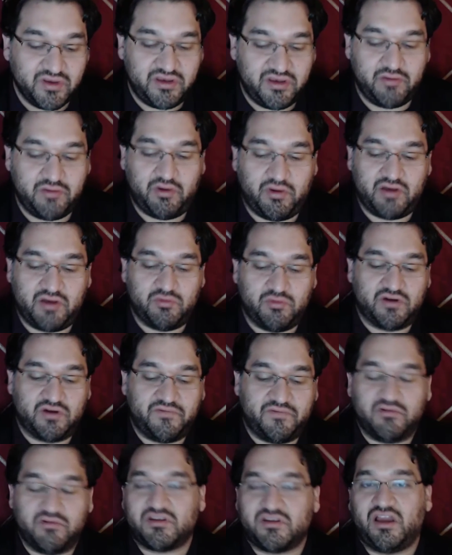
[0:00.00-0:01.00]
Do you want to
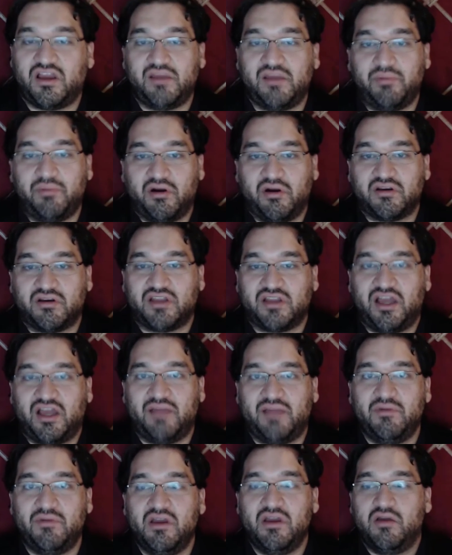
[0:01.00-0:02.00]
work full time, part
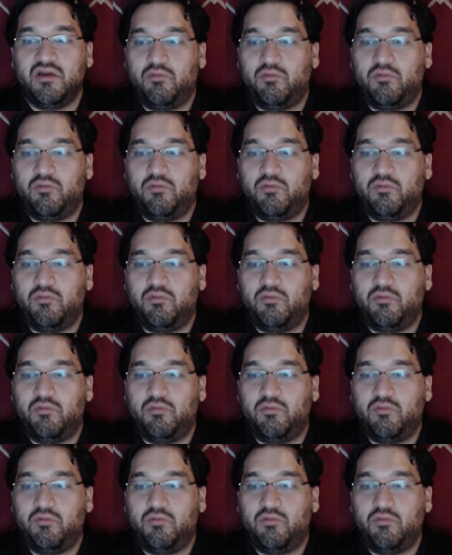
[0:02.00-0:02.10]
time?